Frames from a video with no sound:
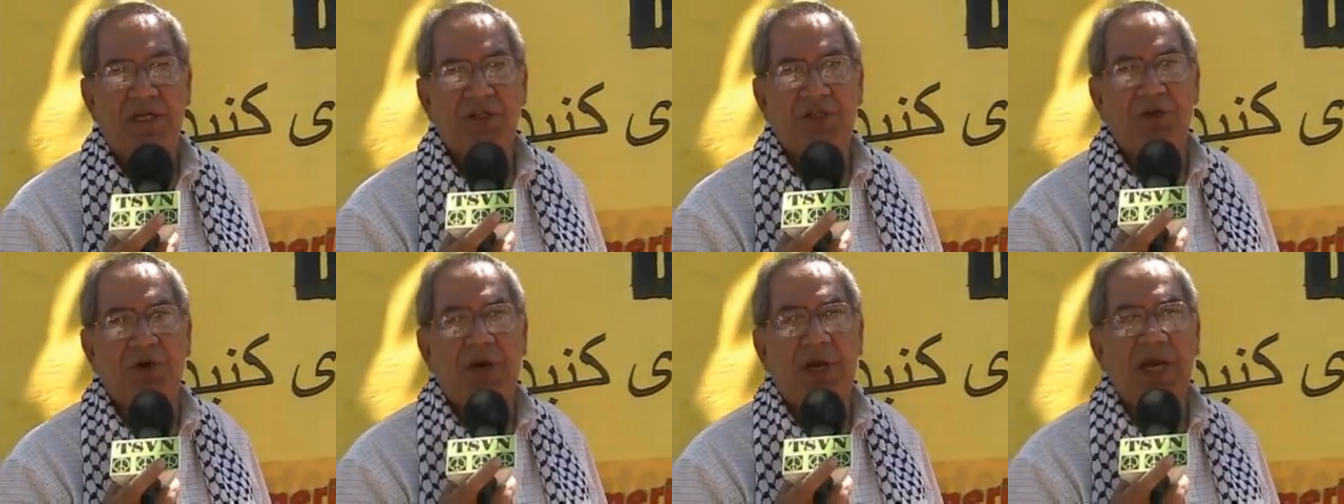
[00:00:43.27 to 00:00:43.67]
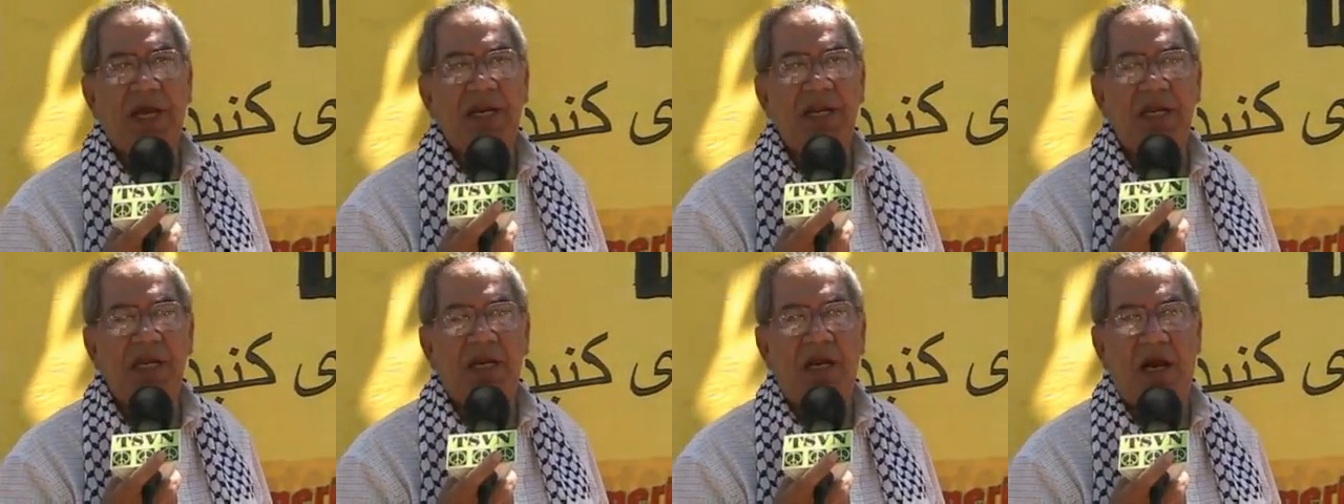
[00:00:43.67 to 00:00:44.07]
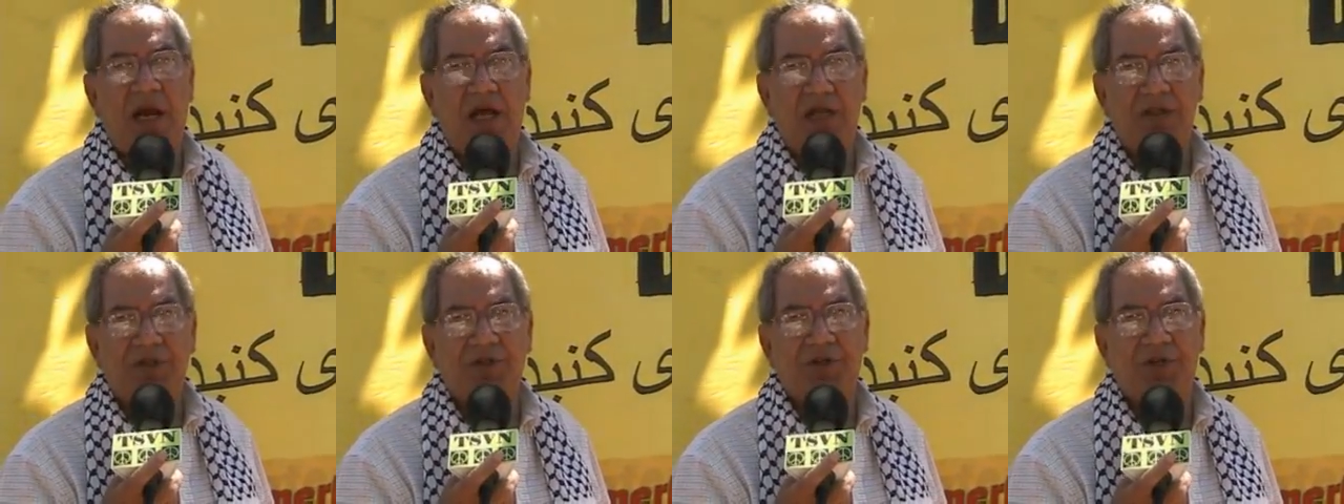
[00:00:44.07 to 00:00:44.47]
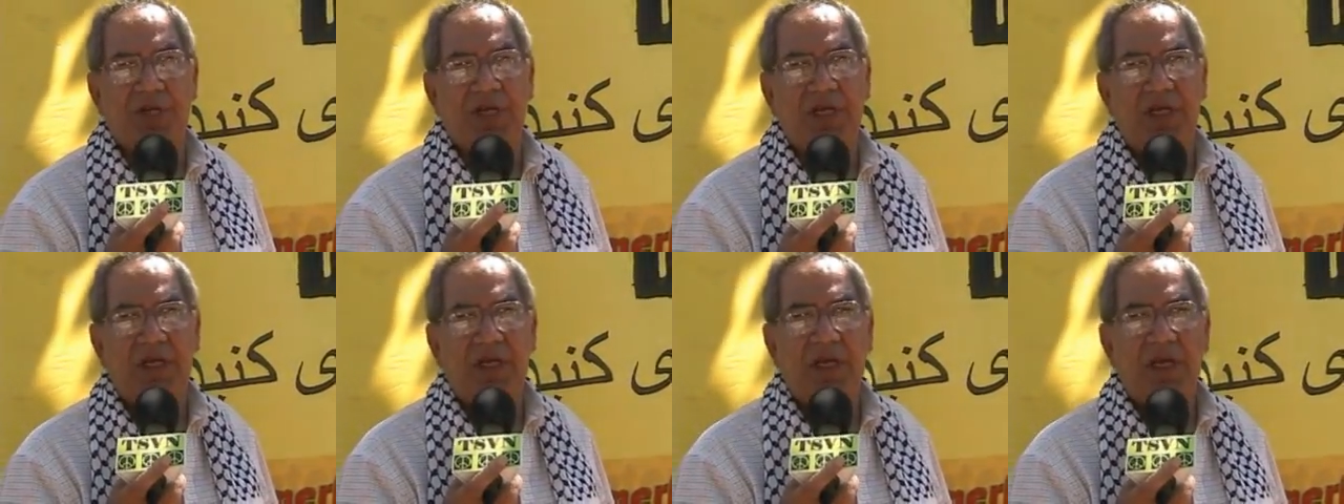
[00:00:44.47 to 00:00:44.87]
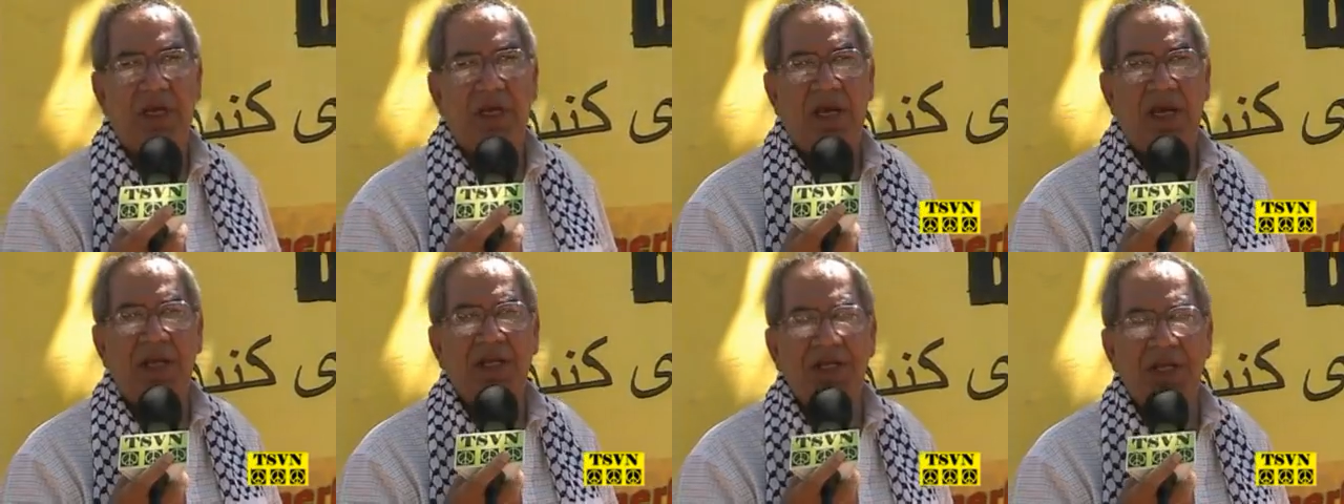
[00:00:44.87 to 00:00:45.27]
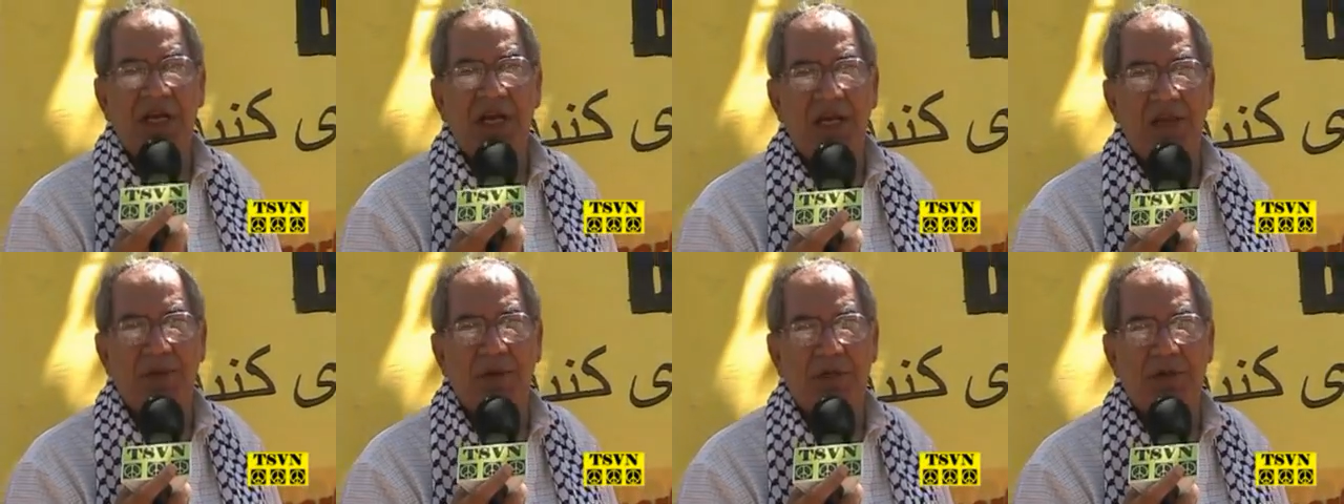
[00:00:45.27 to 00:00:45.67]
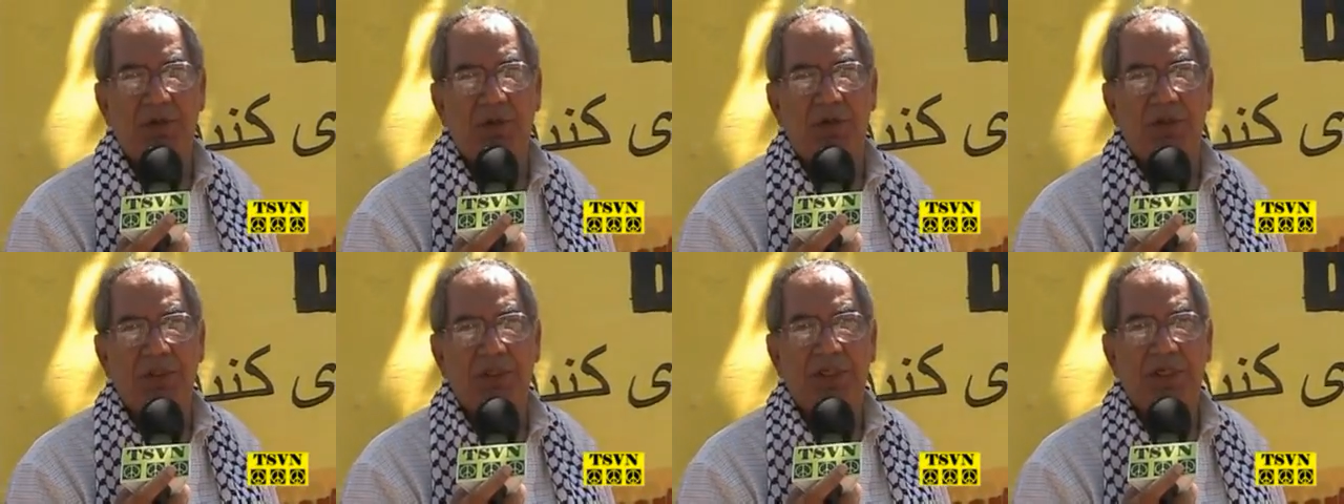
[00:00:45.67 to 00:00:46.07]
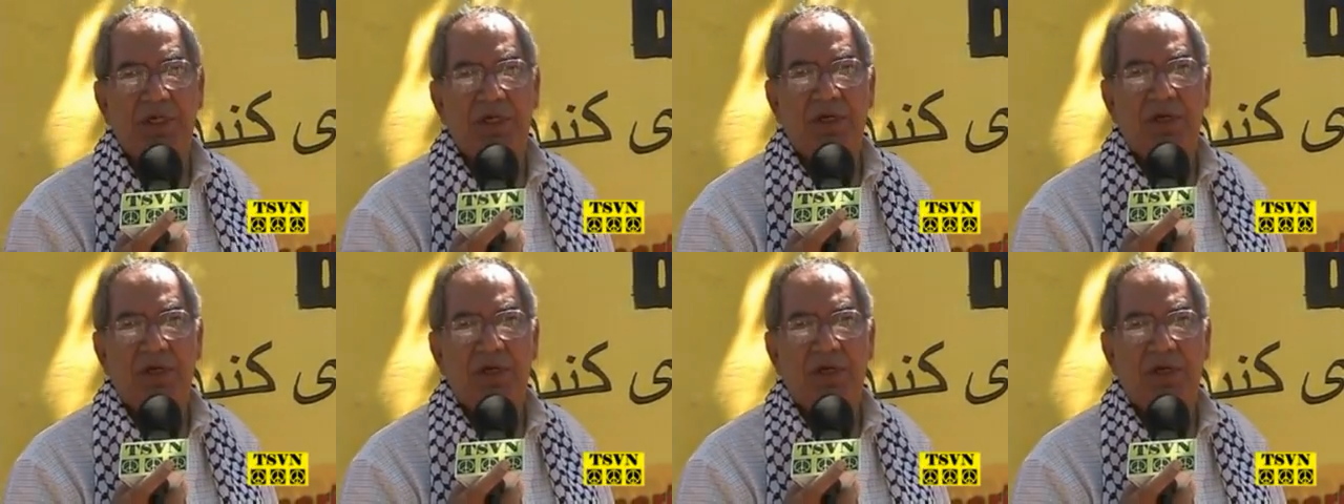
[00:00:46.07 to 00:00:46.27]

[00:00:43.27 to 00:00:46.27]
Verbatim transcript: to any country in the neighborhood